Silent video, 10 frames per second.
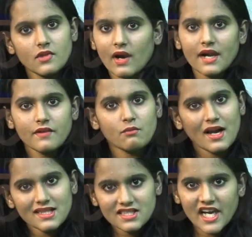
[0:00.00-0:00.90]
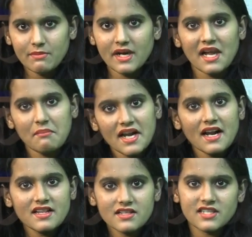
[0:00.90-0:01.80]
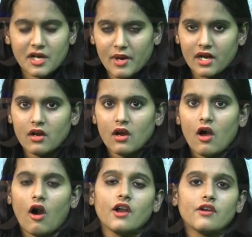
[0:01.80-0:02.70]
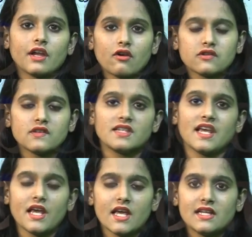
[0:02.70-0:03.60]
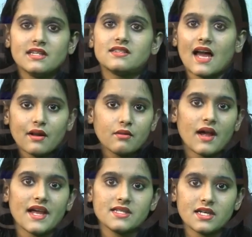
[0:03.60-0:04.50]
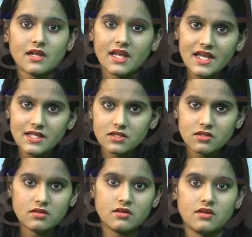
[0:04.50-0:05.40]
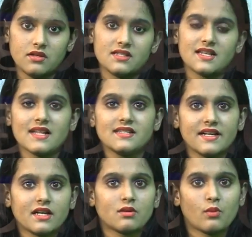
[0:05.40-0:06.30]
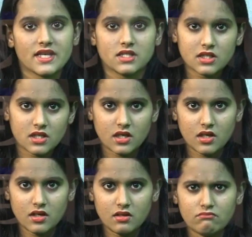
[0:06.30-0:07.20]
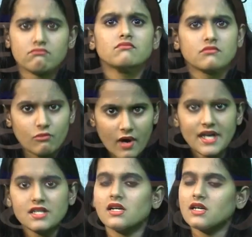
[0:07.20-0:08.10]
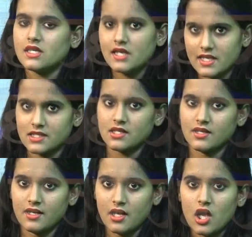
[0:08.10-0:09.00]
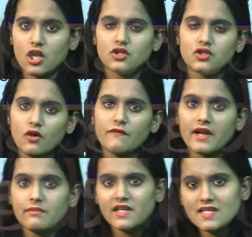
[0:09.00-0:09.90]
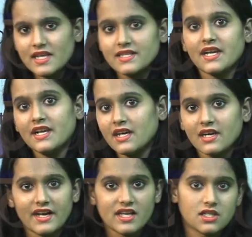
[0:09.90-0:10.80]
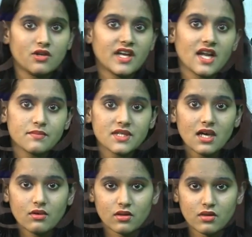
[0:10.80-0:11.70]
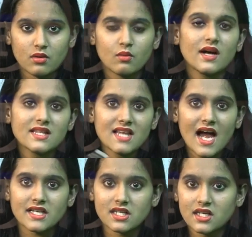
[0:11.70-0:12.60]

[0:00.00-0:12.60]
Right, from one statement I made another statement. Or you can also say the sun rise at the east, the sun set at the west. Right? Yes. So from this there is an interconnection. You can observe. What's that?